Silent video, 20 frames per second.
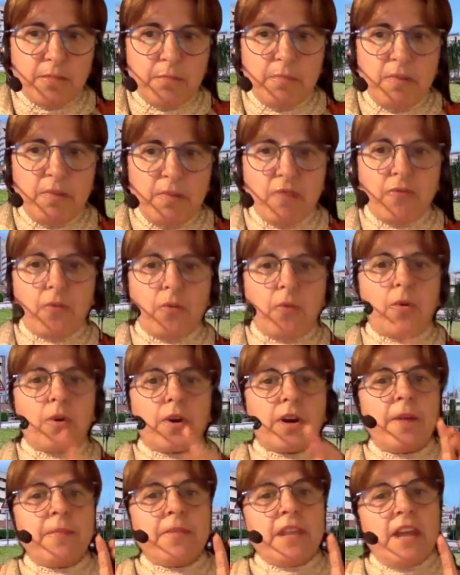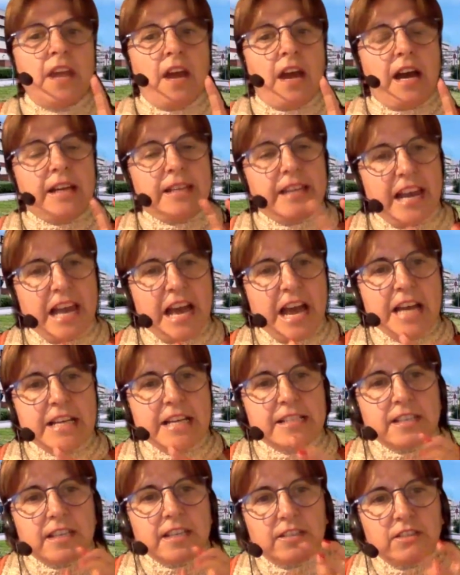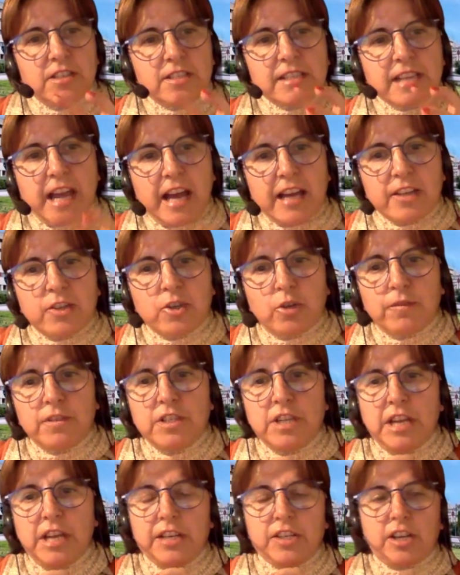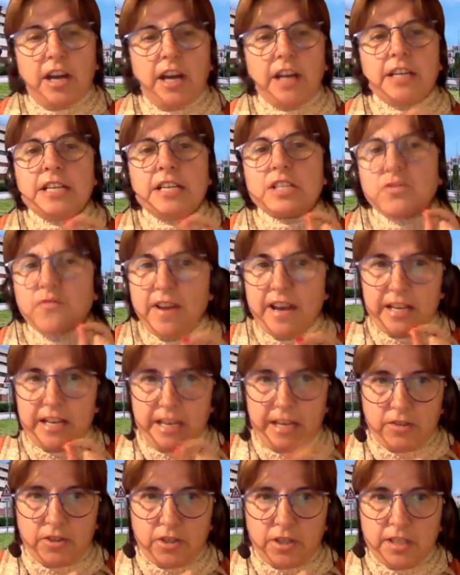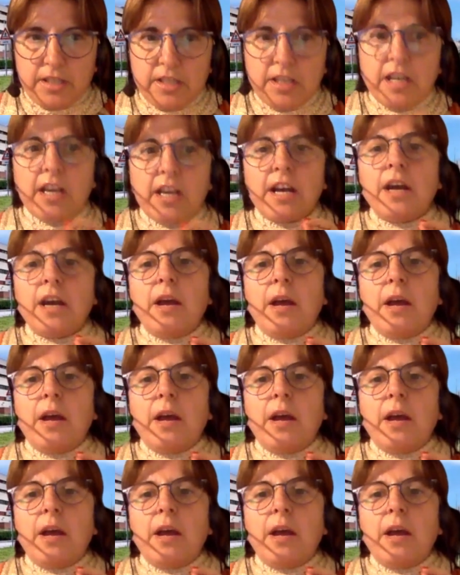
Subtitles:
before, analyzing this kind of data is very interesting